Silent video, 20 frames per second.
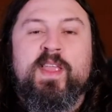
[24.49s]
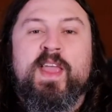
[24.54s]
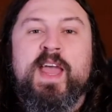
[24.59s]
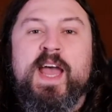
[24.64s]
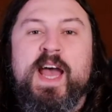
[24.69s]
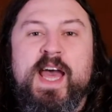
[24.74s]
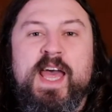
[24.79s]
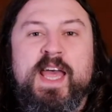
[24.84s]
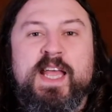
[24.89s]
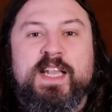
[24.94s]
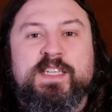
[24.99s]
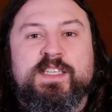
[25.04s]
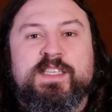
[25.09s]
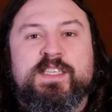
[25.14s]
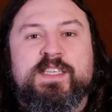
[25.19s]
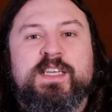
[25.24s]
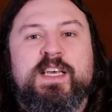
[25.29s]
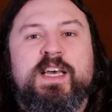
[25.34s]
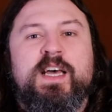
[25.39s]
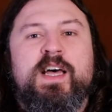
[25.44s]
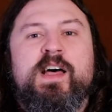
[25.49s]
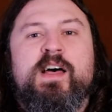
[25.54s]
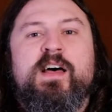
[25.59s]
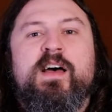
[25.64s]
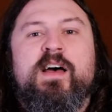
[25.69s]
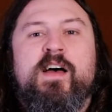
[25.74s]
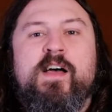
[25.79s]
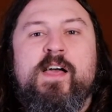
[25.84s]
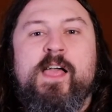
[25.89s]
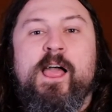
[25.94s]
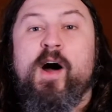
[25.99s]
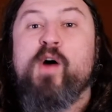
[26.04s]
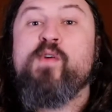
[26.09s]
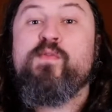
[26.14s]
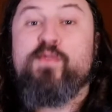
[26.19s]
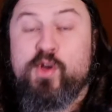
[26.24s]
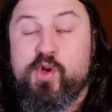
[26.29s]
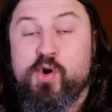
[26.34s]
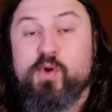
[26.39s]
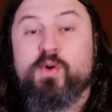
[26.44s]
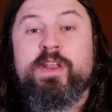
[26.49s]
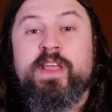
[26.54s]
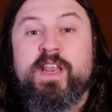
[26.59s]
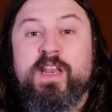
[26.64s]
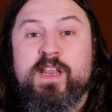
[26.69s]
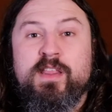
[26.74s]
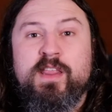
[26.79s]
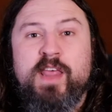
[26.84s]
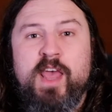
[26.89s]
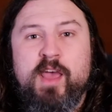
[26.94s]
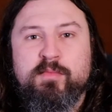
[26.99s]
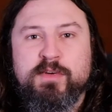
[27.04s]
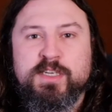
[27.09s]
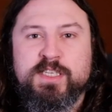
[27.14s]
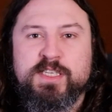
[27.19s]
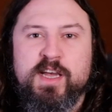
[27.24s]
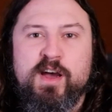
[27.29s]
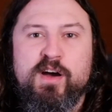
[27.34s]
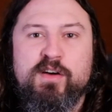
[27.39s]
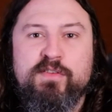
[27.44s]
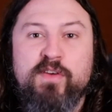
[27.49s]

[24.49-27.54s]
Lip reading: and I've recorded there myself.